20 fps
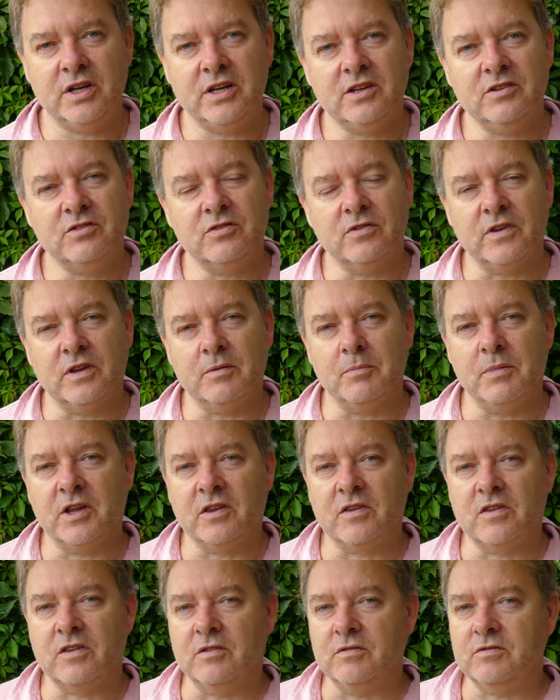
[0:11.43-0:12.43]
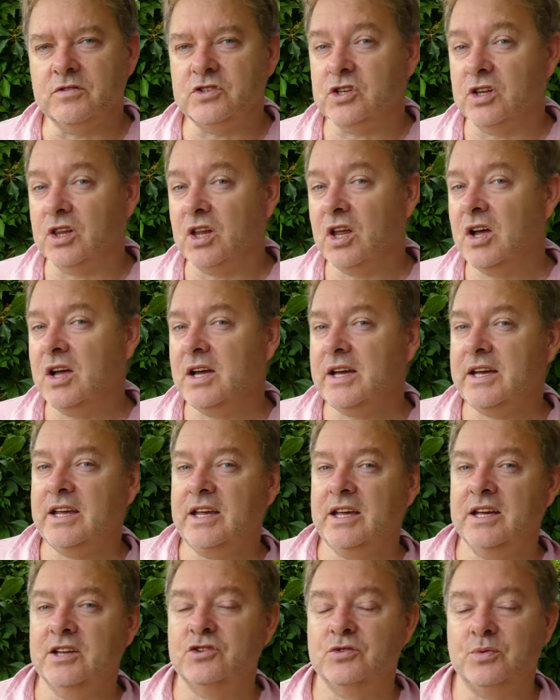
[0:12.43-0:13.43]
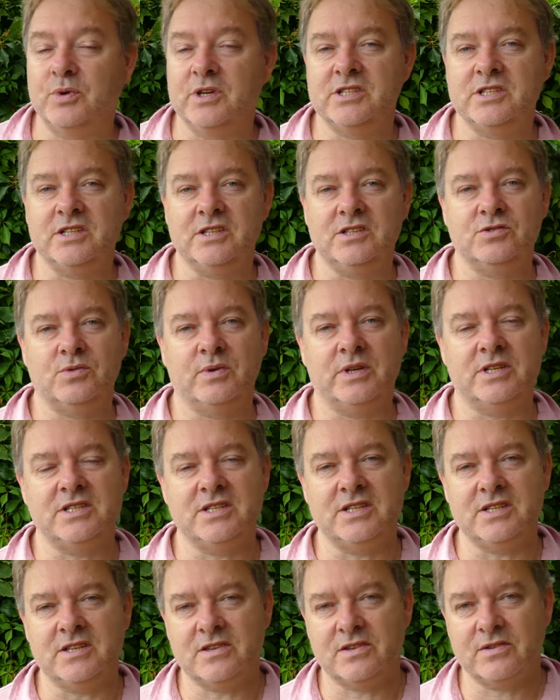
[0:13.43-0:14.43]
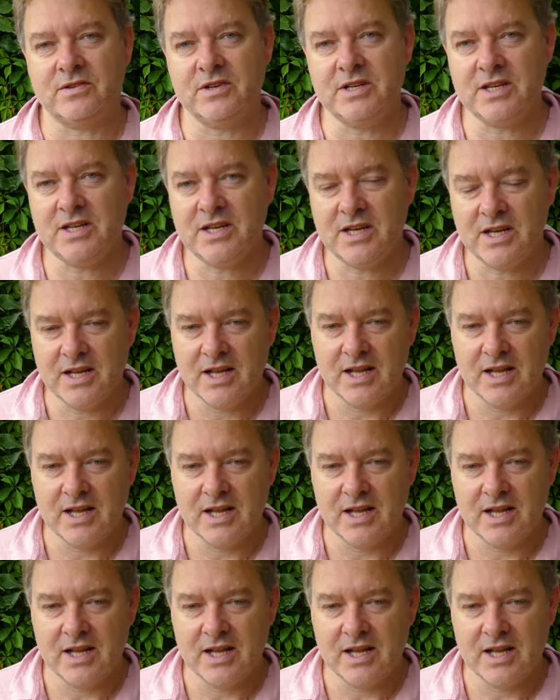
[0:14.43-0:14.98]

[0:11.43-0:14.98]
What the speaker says: earnings for the month of July 2023.